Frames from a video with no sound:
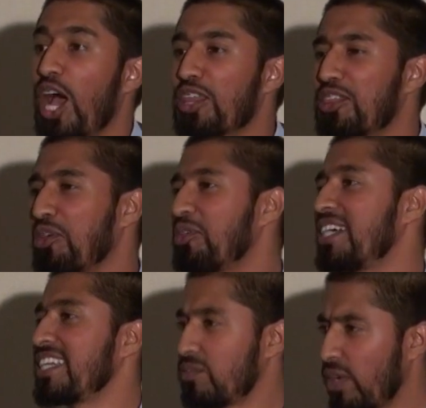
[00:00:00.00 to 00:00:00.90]

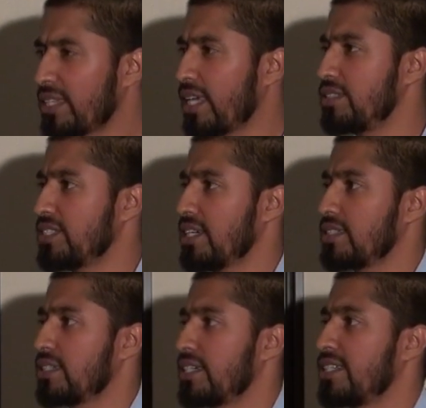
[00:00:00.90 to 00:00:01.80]
Authority. Well done,
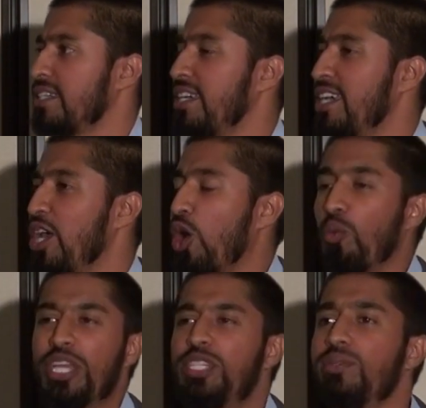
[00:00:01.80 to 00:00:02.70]
Jazakallah.
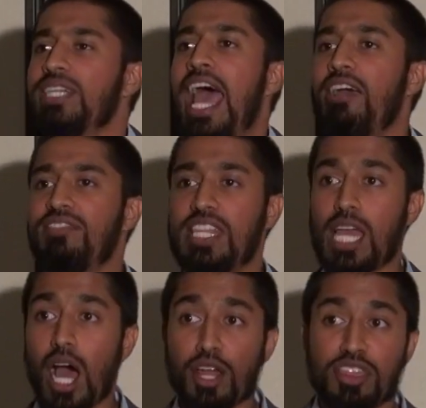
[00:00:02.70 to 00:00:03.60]
We don't have
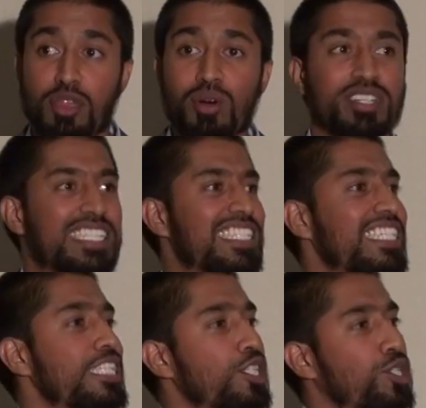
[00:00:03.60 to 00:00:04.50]
the
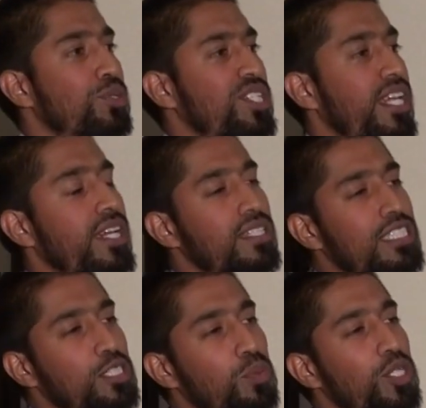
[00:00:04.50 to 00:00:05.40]
authority to share
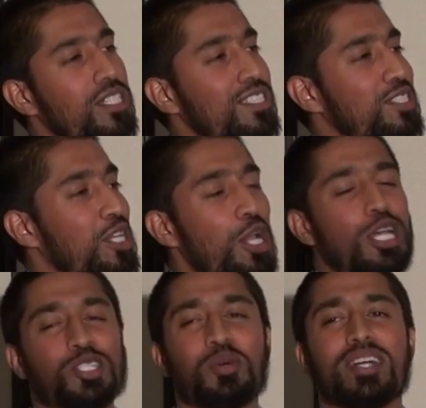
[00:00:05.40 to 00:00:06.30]
these words.
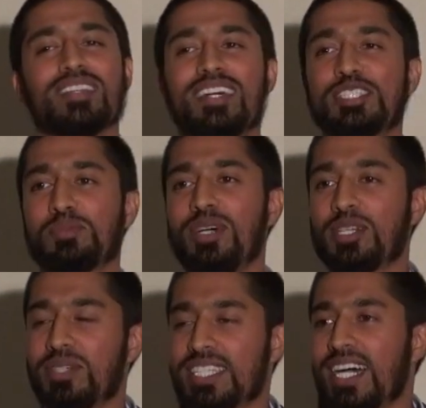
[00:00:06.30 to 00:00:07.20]
So Allah
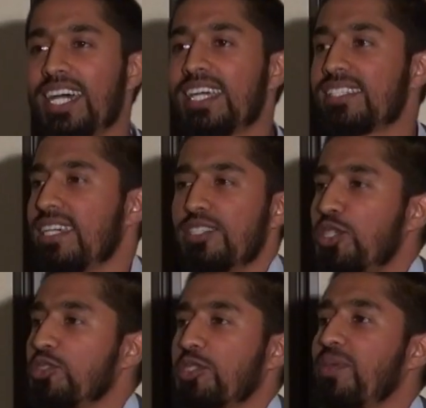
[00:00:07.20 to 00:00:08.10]
subhanahu wa ta'ala says,
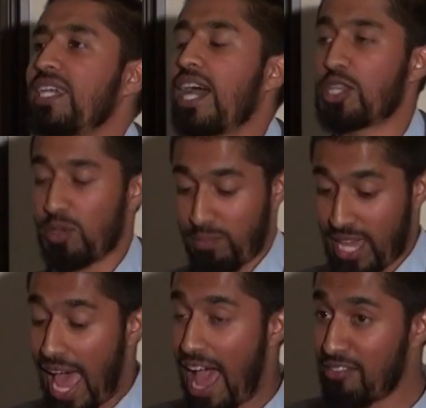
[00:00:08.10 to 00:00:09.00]
don't speak on your
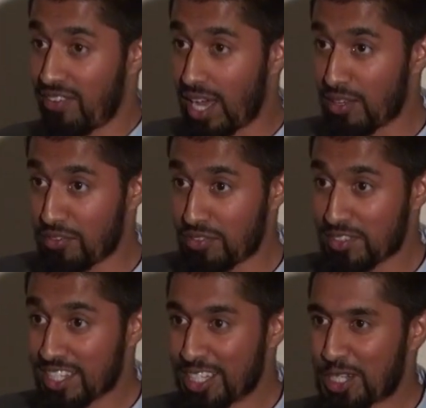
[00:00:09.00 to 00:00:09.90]
behalf of
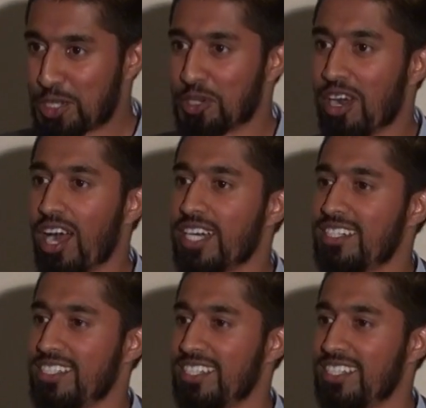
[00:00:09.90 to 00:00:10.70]
your heart.